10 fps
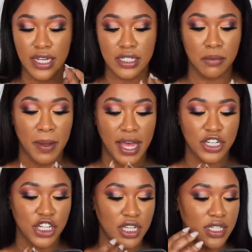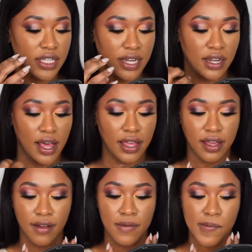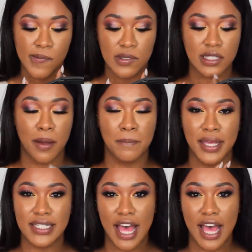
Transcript: into patches, and like some bits